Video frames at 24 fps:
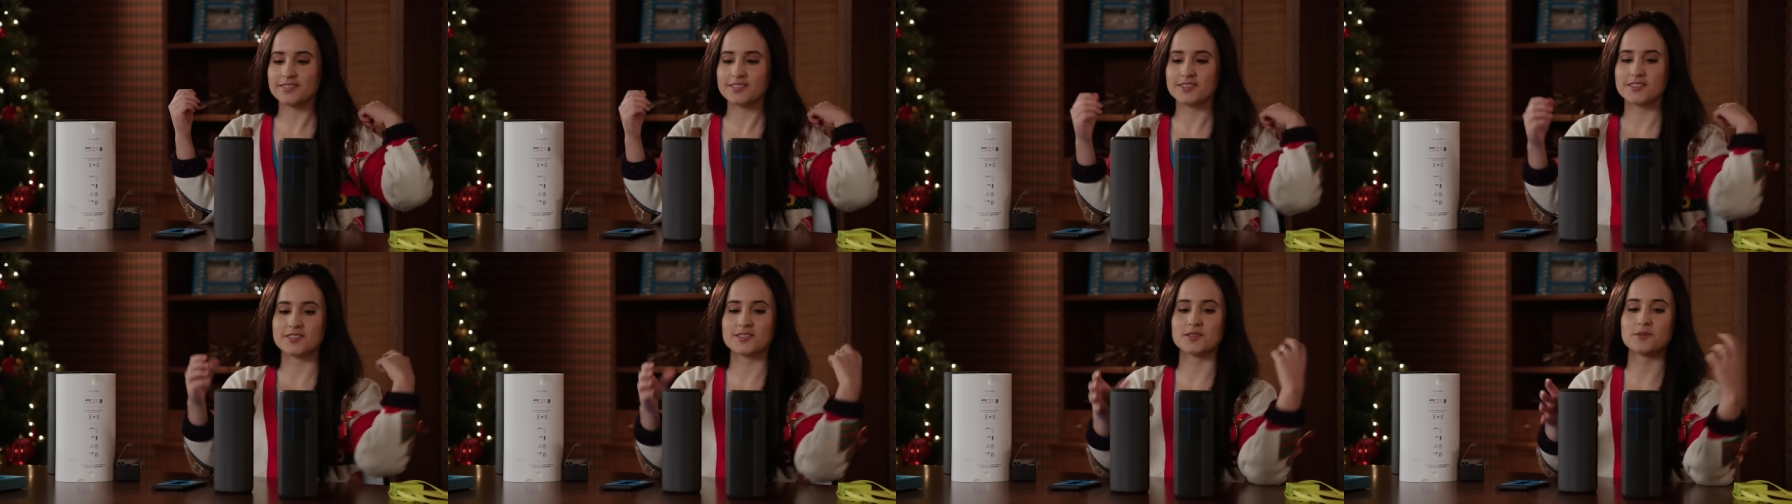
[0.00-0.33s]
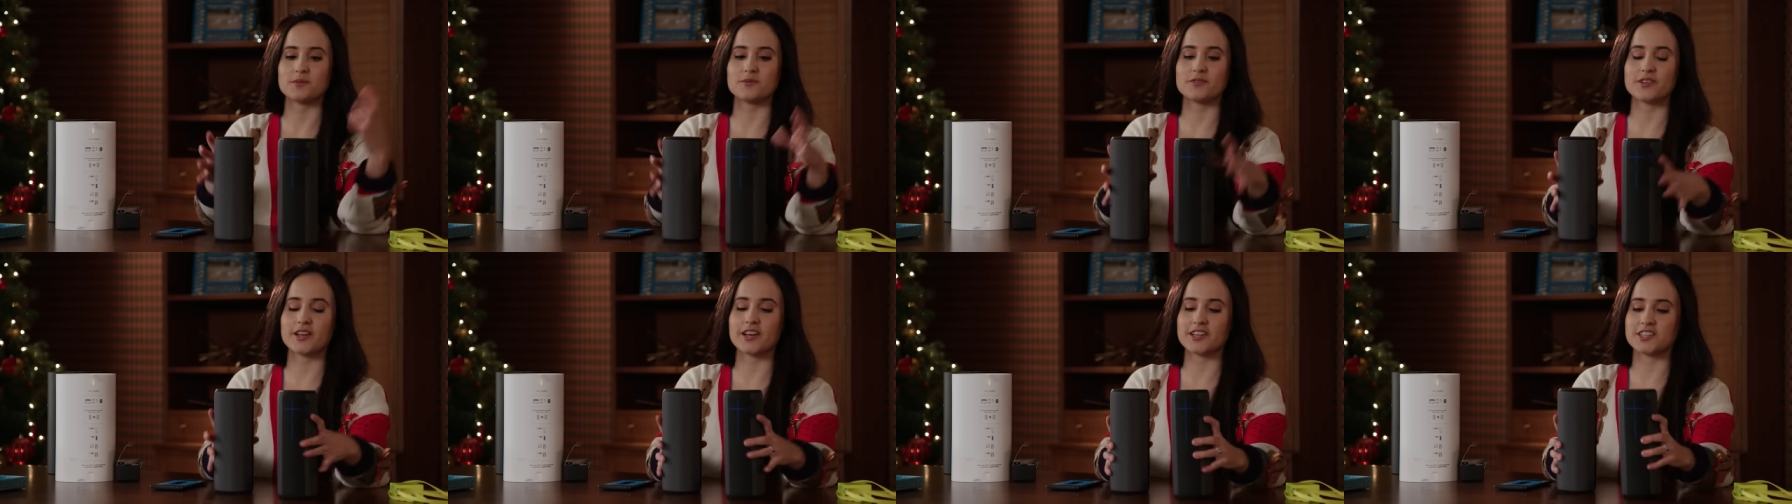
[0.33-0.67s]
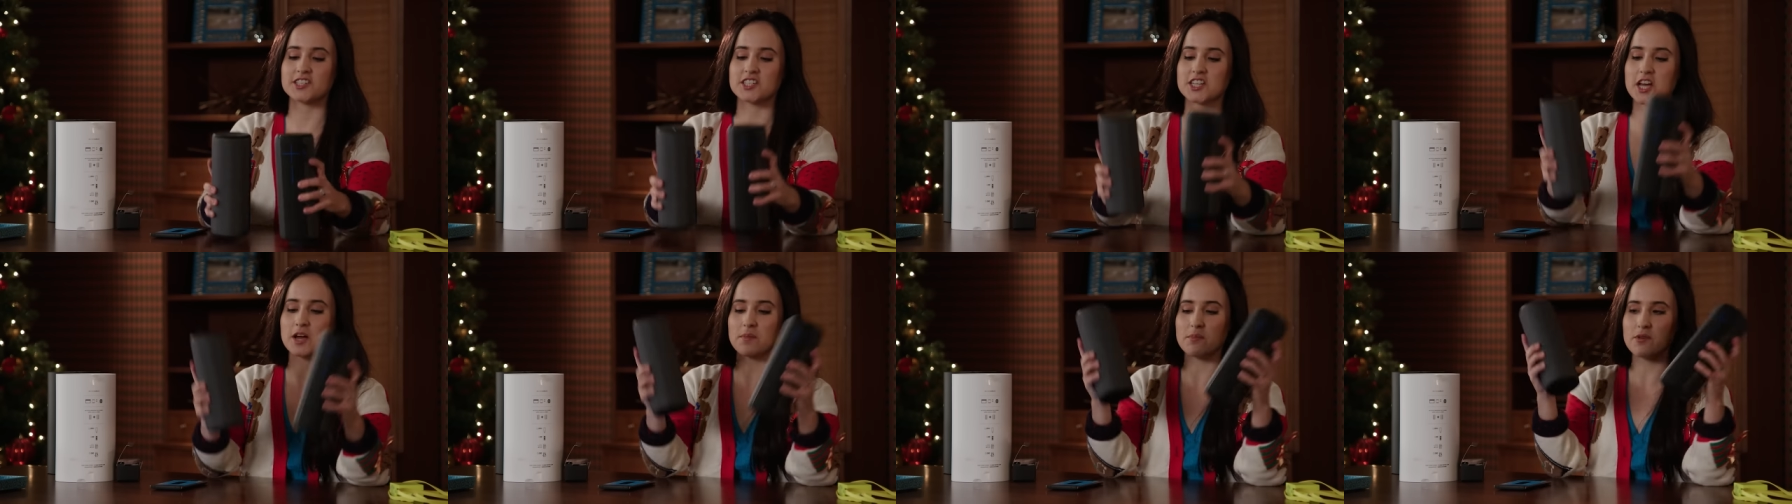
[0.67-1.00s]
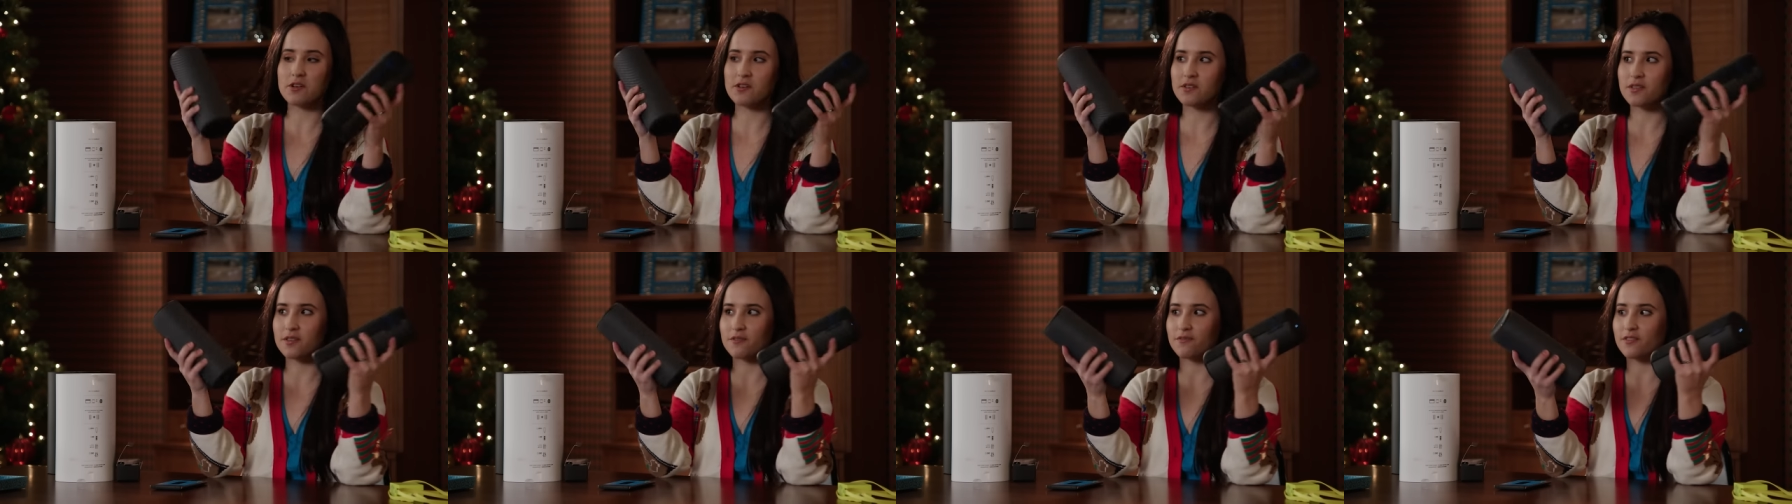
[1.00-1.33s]
So we've got
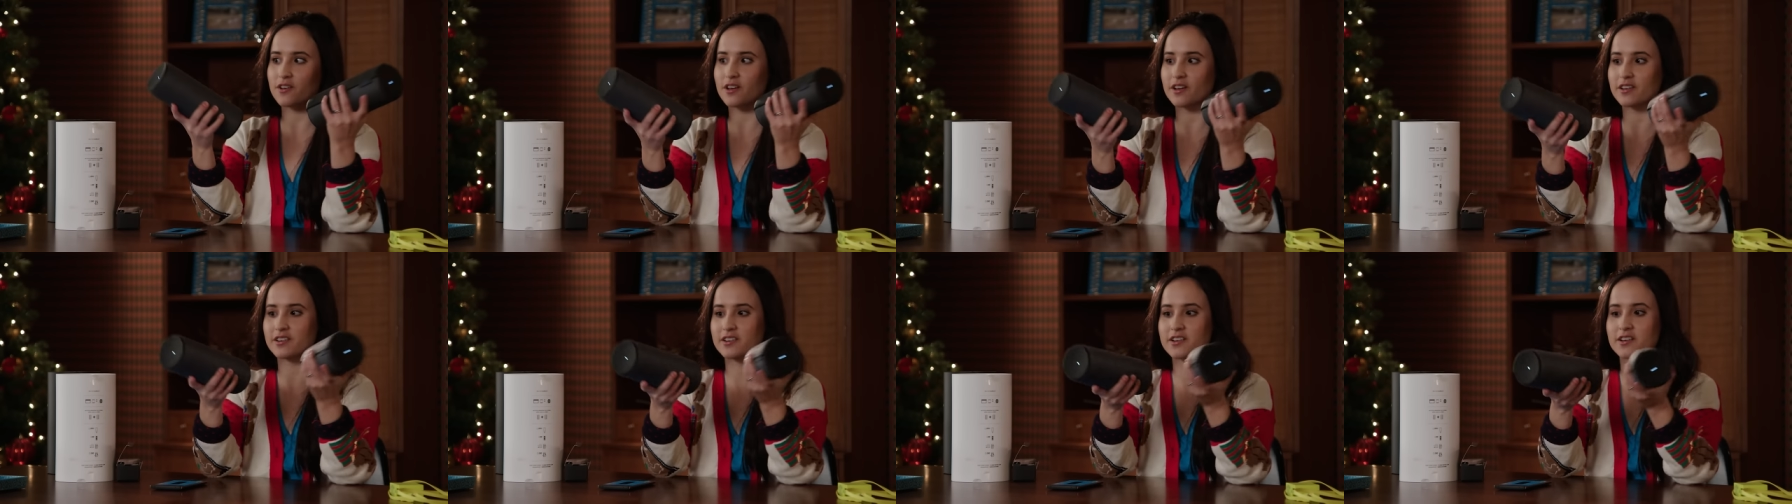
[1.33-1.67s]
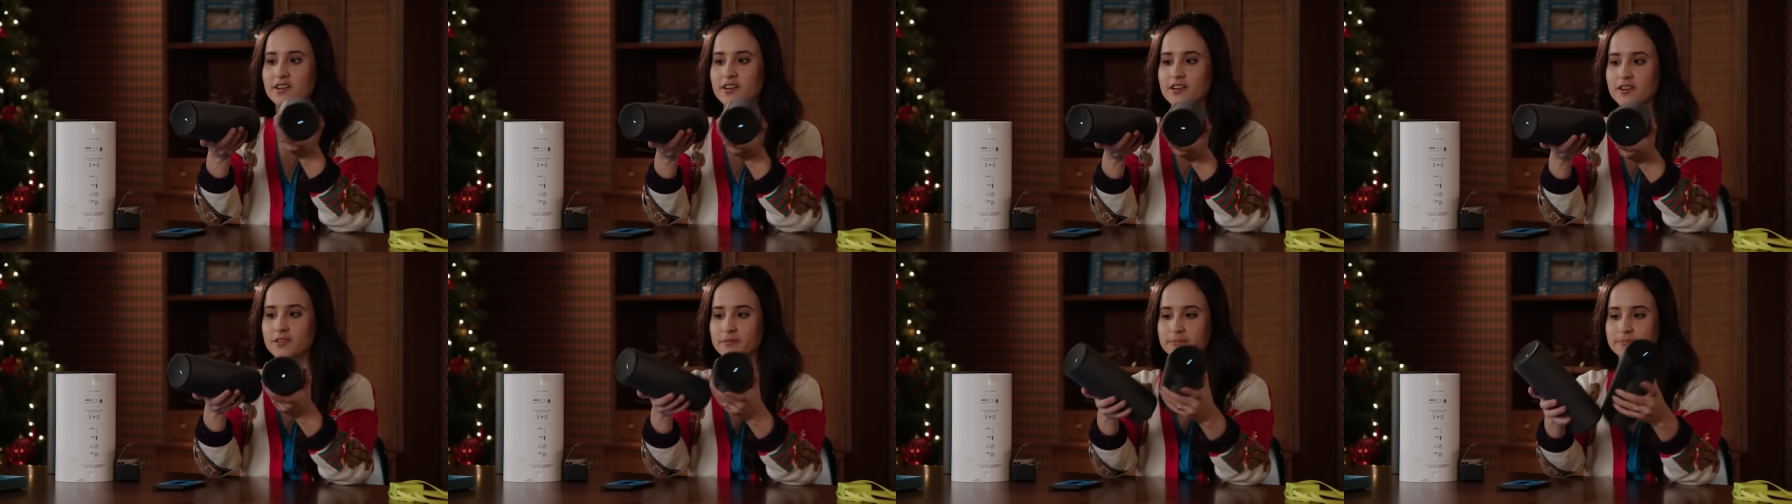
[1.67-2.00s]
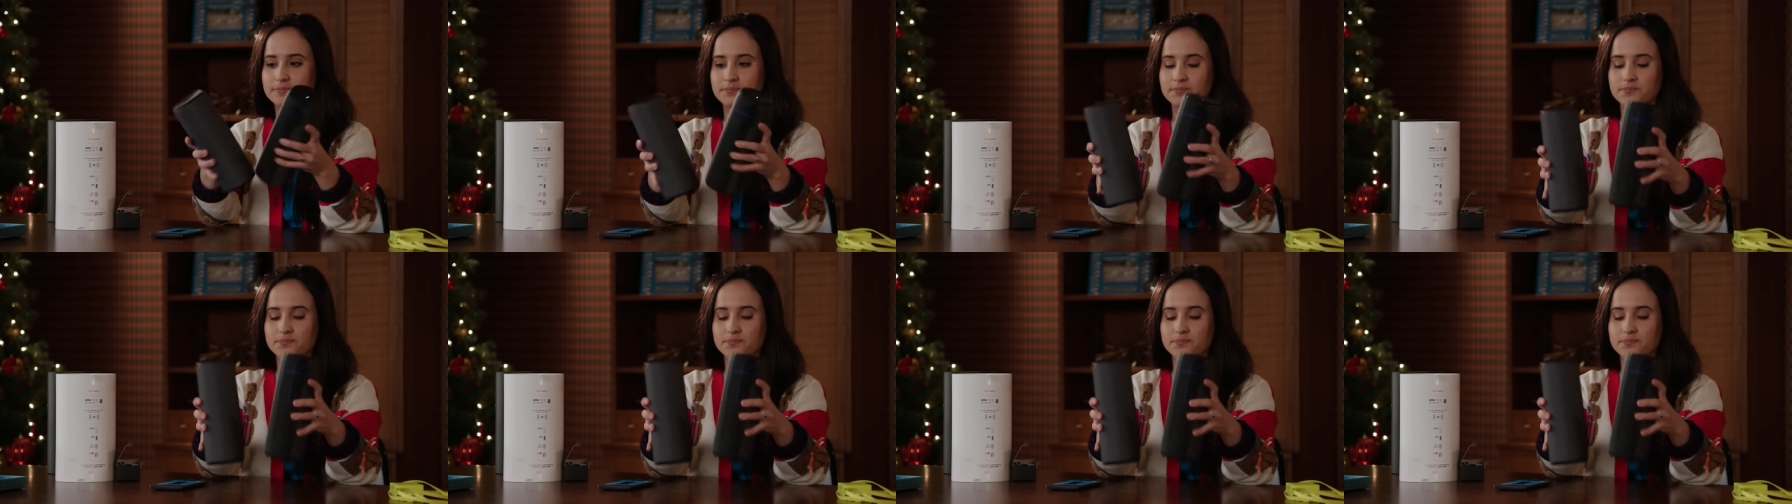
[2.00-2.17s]
double the fun here.